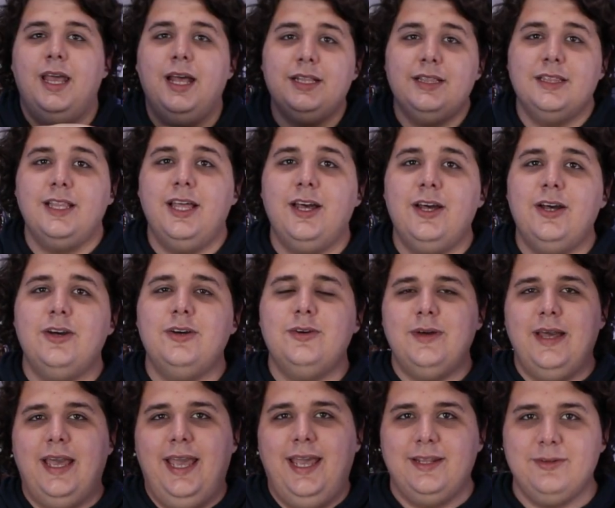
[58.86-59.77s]

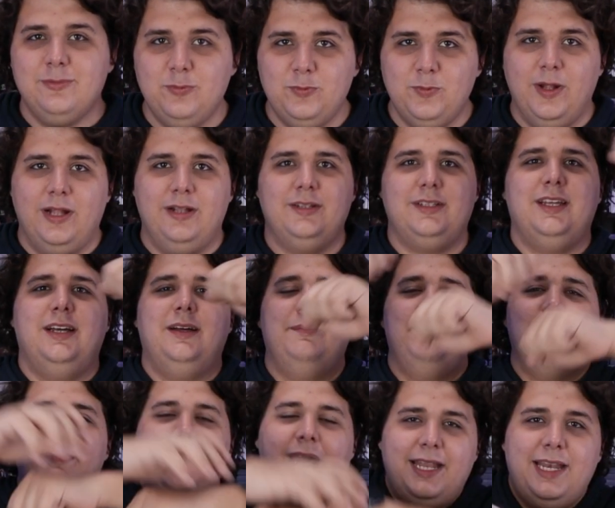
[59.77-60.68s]
Hello and
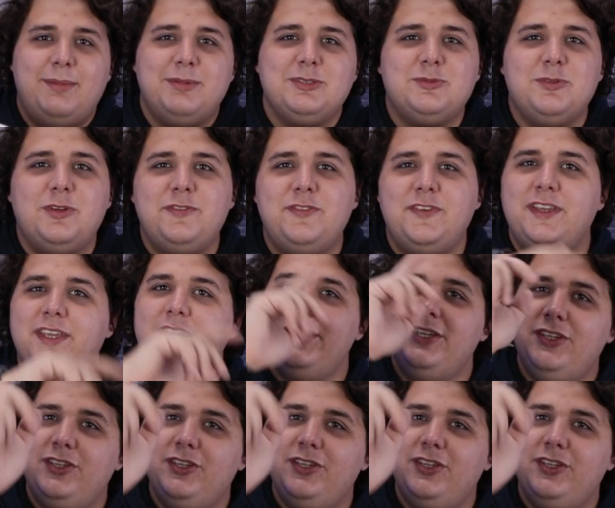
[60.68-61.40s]
welcome. My name is Wolfie,